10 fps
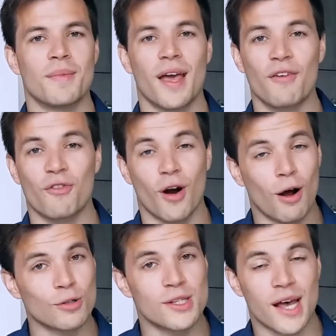If you're
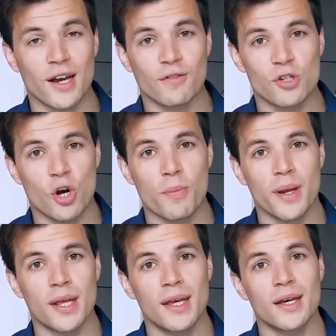outside of
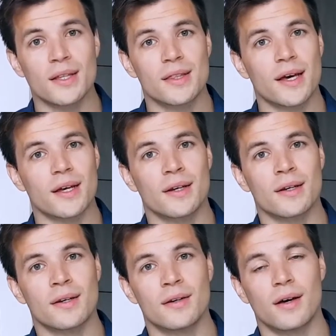Germany,
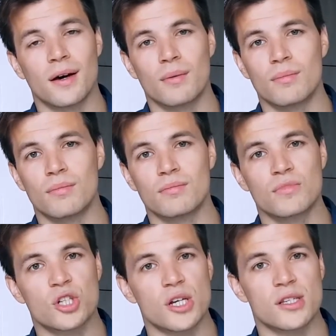then
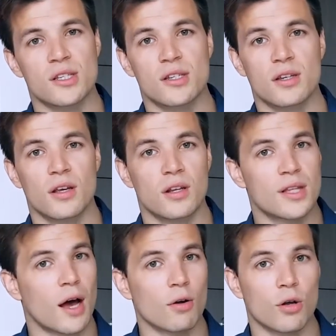just
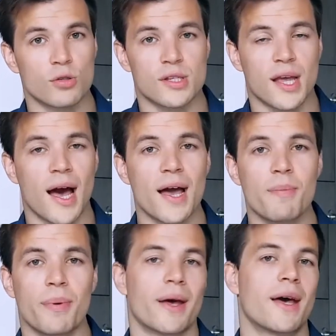download
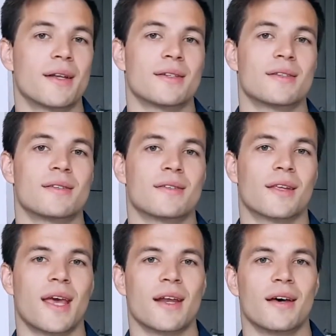Skype and
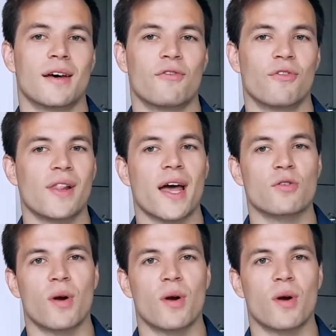get a flat